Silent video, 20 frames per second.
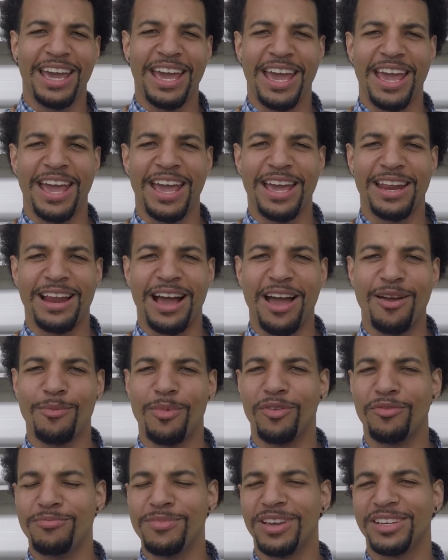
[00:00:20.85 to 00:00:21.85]
And I'm
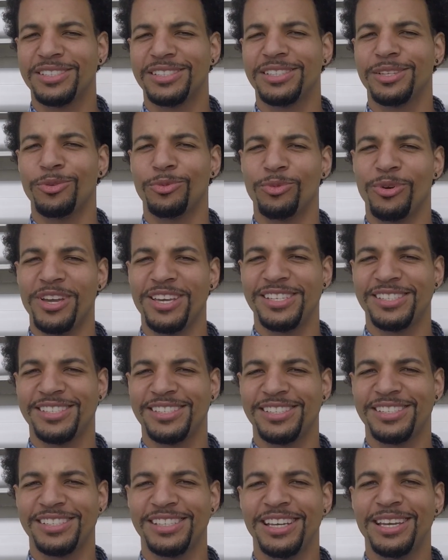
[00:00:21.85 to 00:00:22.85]
of mixed
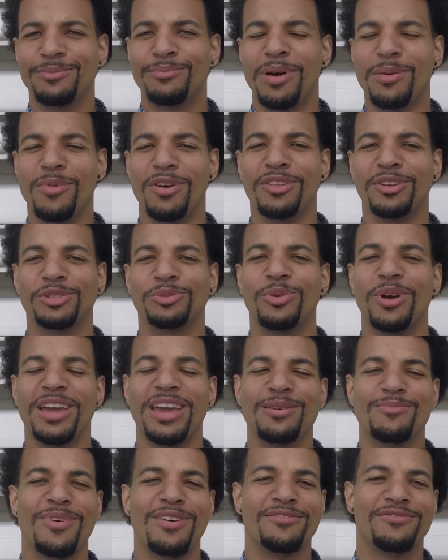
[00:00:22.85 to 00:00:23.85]
race. My mother is white
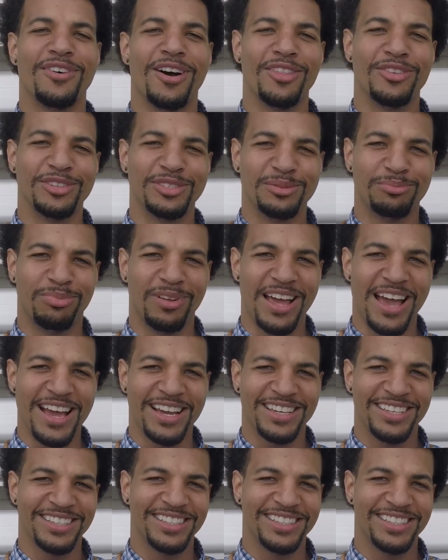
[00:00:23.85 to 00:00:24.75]
and my father is black.